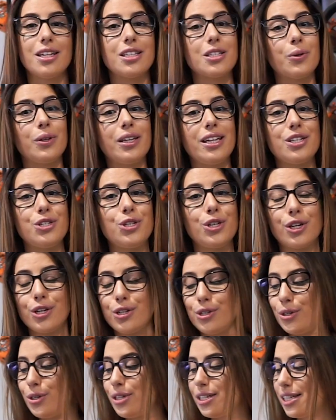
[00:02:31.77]
So at least you
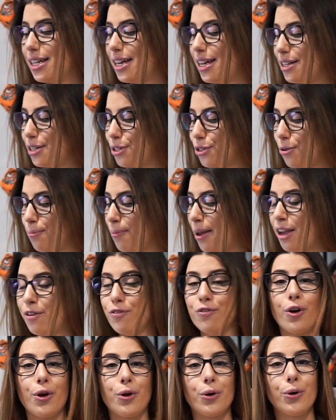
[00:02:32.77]
can use these to make
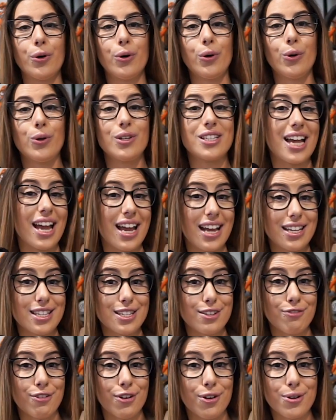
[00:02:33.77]
phone calls,
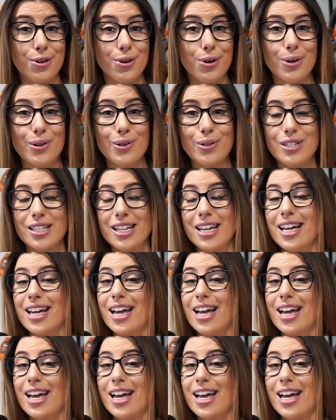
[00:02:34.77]
answer phone calls,